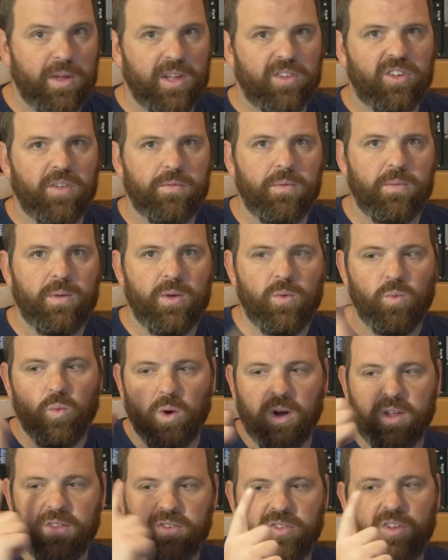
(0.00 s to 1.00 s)
It's giving me
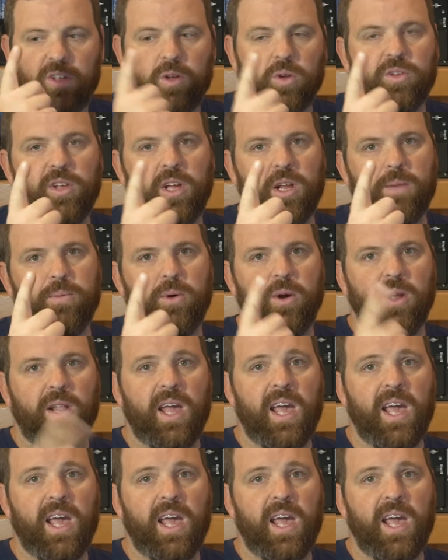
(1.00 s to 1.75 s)
one single data point.